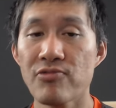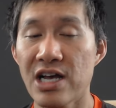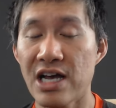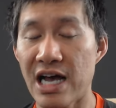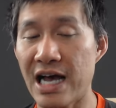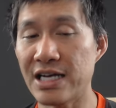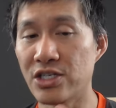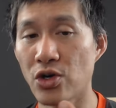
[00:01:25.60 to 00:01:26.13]

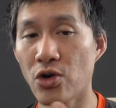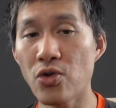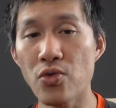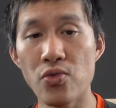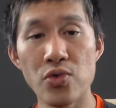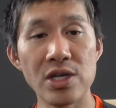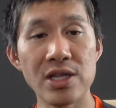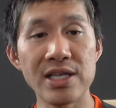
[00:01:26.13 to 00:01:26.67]
I
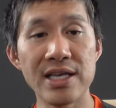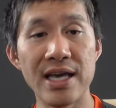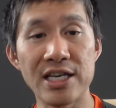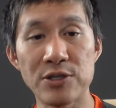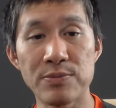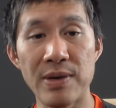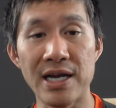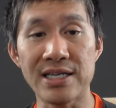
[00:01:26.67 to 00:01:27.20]
don't really
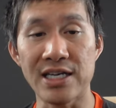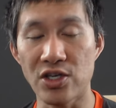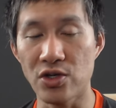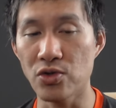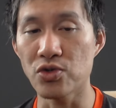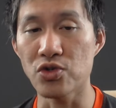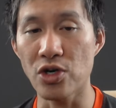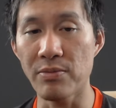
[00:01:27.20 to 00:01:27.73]
expect a
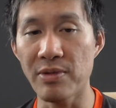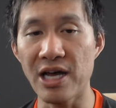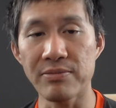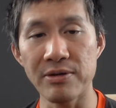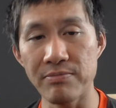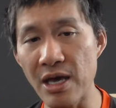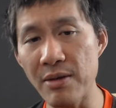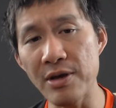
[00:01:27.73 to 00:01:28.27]
huge drawback,
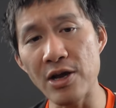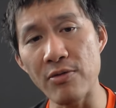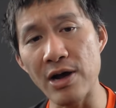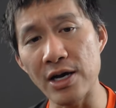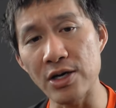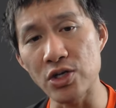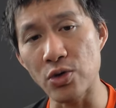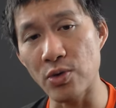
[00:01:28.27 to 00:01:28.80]
but maybe
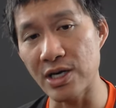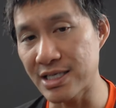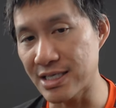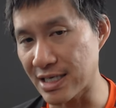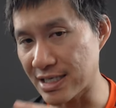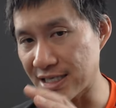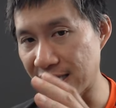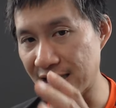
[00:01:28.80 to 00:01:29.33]
around
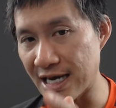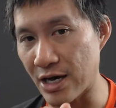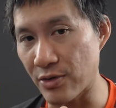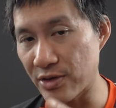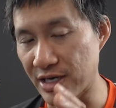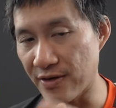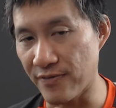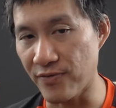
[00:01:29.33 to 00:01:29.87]

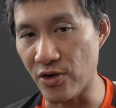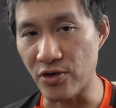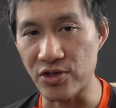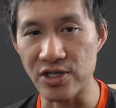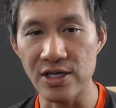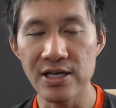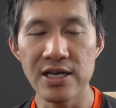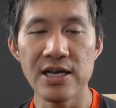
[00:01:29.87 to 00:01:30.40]
26,000 at
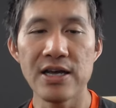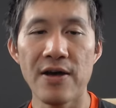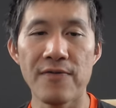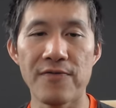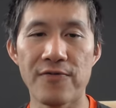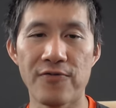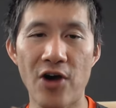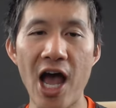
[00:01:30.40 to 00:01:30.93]
first.
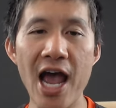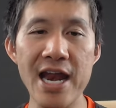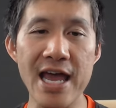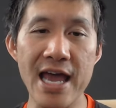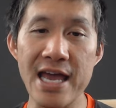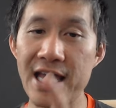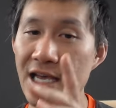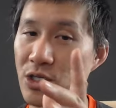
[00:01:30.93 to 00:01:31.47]

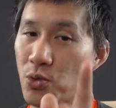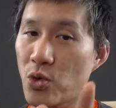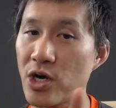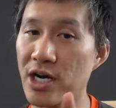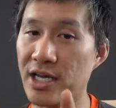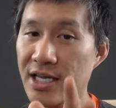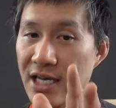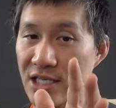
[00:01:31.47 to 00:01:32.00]
Friday is where
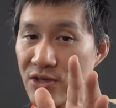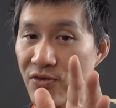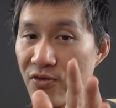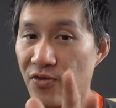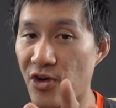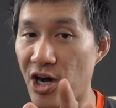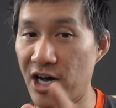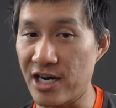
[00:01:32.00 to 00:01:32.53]
it gets
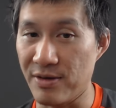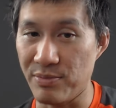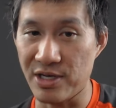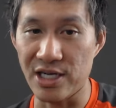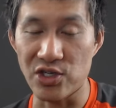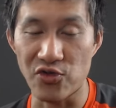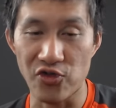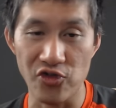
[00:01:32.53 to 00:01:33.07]
fun,
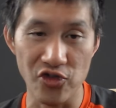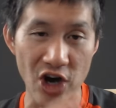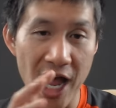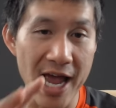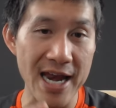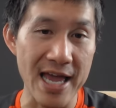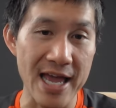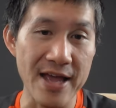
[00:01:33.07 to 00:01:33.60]
because
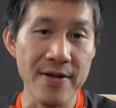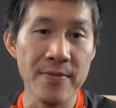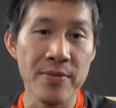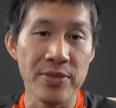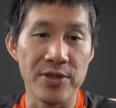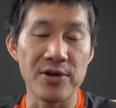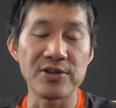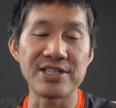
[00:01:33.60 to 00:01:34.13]
Friday,
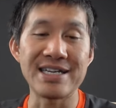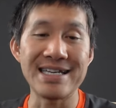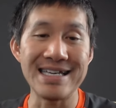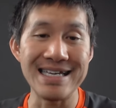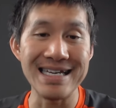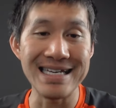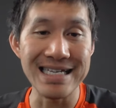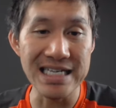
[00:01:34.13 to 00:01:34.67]
there's an
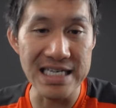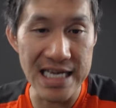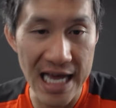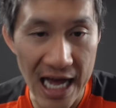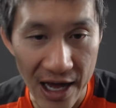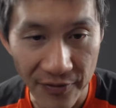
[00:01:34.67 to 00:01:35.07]
ETF